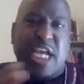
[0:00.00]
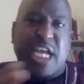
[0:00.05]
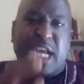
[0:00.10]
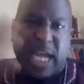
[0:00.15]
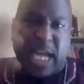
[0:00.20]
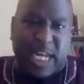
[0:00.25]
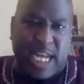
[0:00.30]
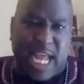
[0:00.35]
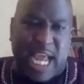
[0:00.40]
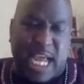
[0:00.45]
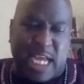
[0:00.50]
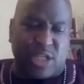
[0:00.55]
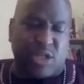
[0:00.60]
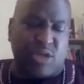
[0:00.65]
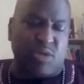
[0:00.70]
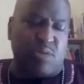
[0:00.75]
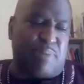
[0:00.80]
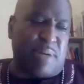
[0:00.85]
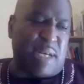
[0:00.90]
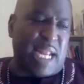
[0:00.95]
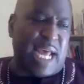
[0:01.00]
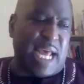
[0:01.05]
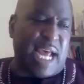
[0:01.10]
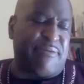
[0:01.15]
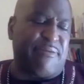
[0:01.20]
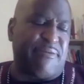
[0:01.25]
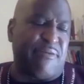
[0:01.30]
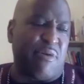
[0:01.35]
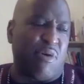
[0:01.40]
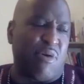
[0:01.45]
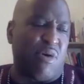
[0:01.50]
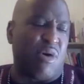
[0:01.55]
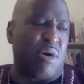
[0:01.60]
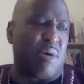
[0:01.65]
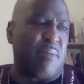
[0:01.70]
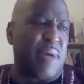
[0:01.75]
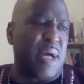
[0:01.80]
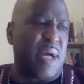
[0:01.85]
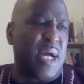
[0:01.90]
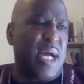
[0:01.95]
and national platform